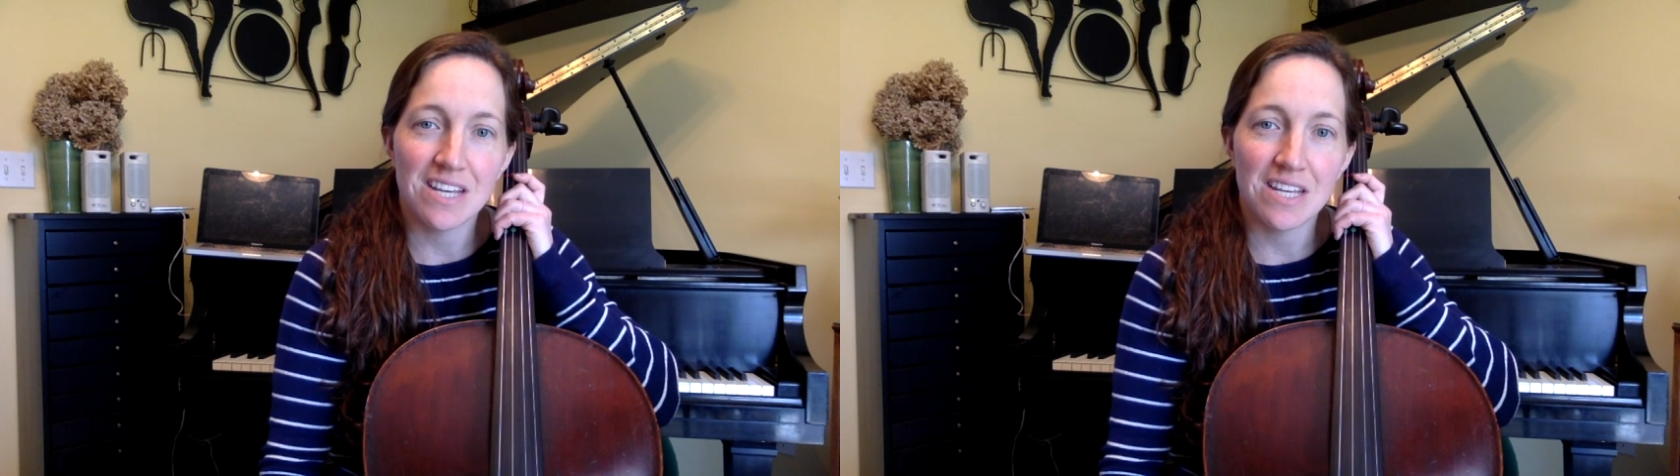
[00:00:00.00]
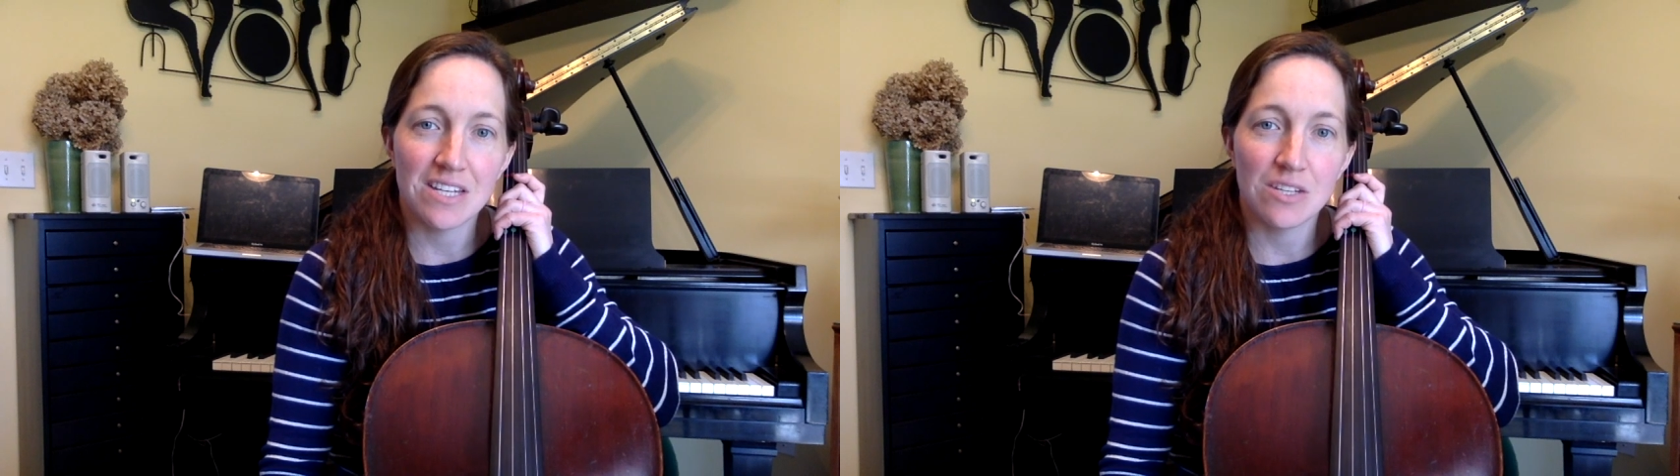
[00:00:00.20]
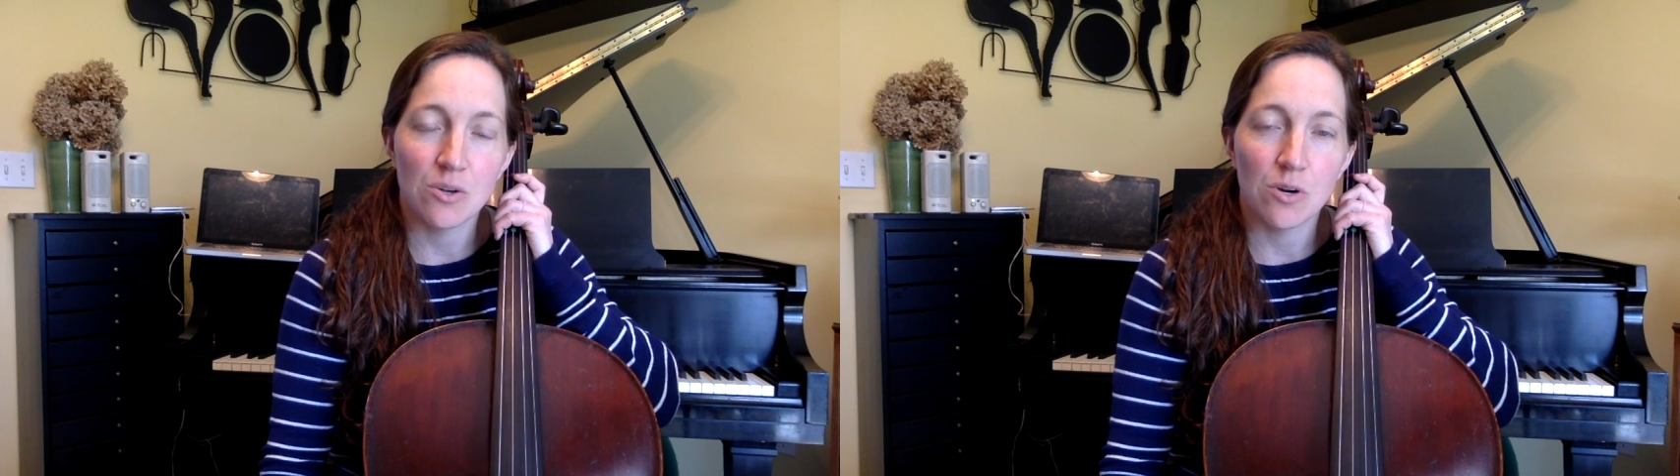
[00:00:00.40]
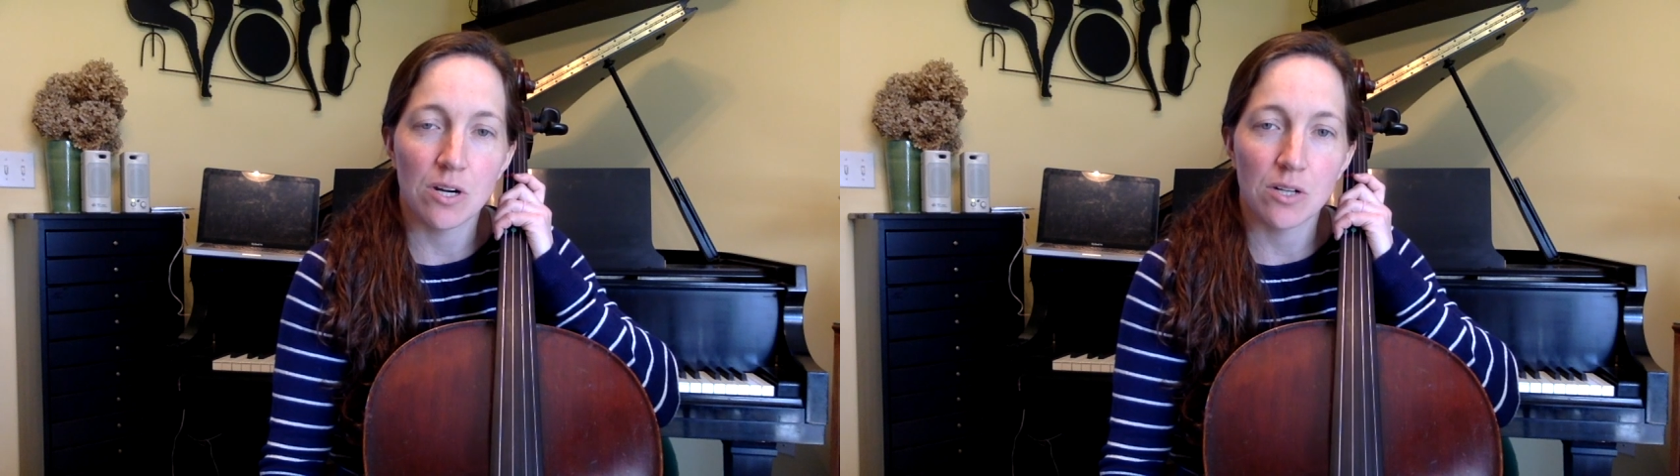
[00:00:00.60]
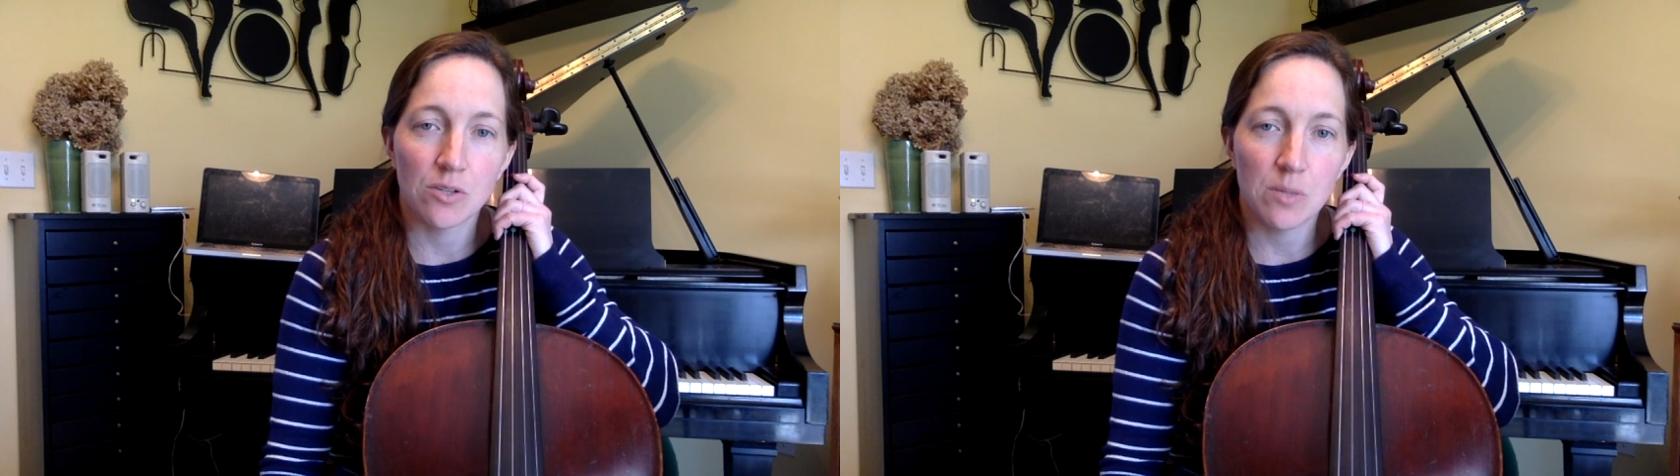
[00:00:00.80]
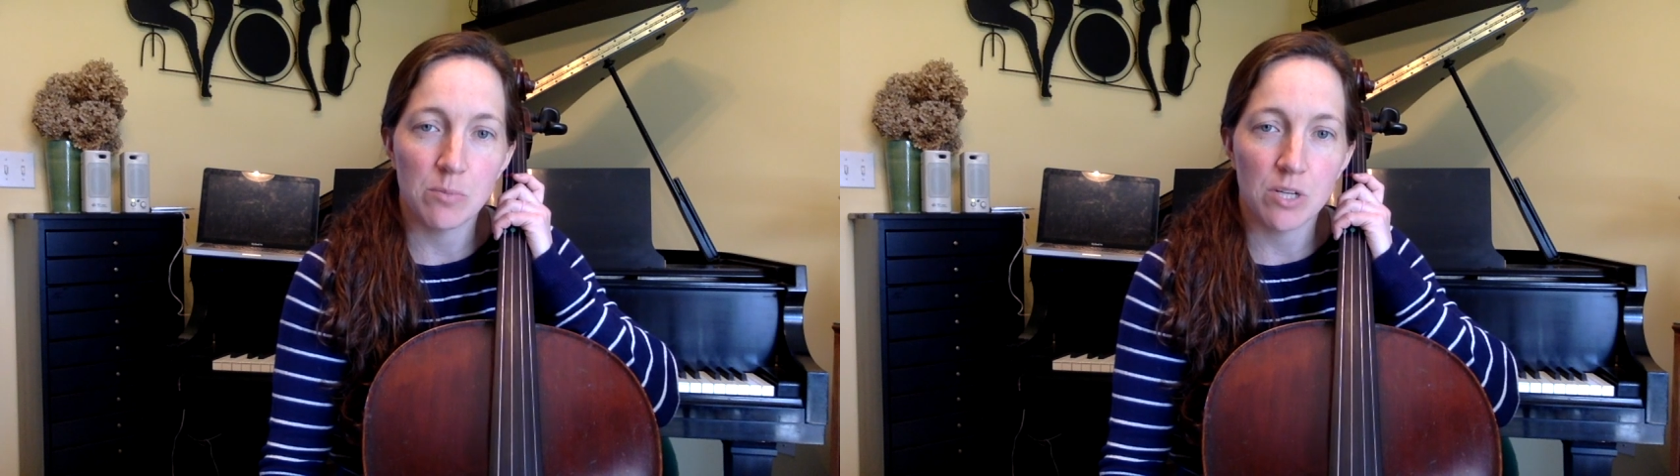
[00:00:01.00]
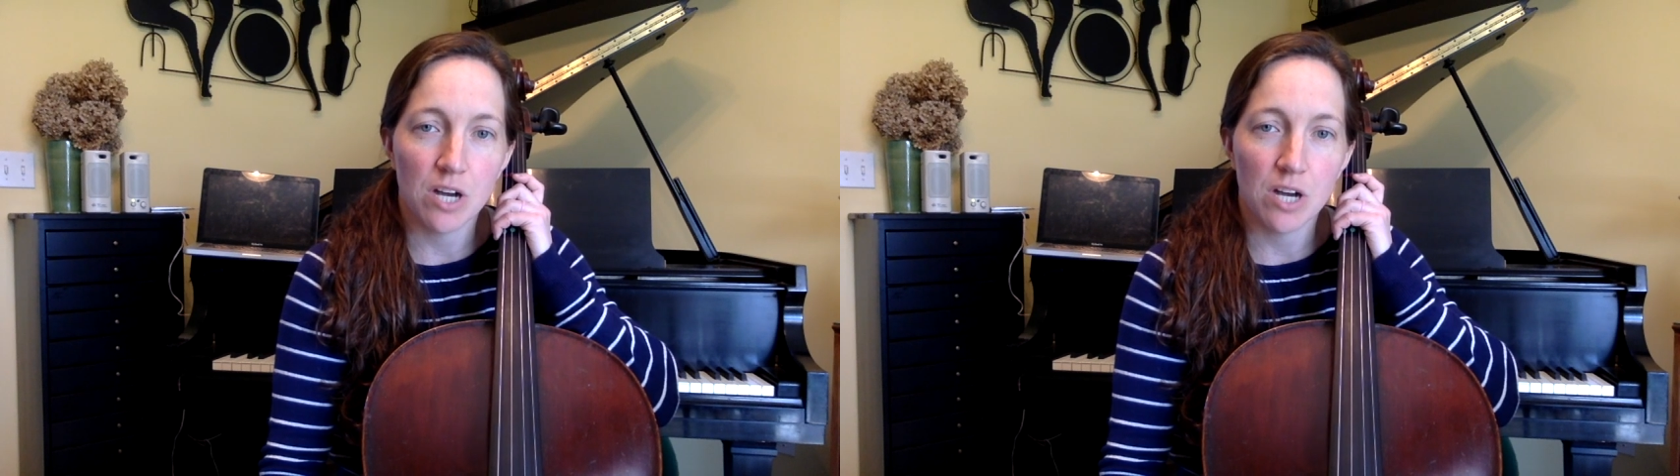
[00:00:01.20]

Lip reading: in your Green Book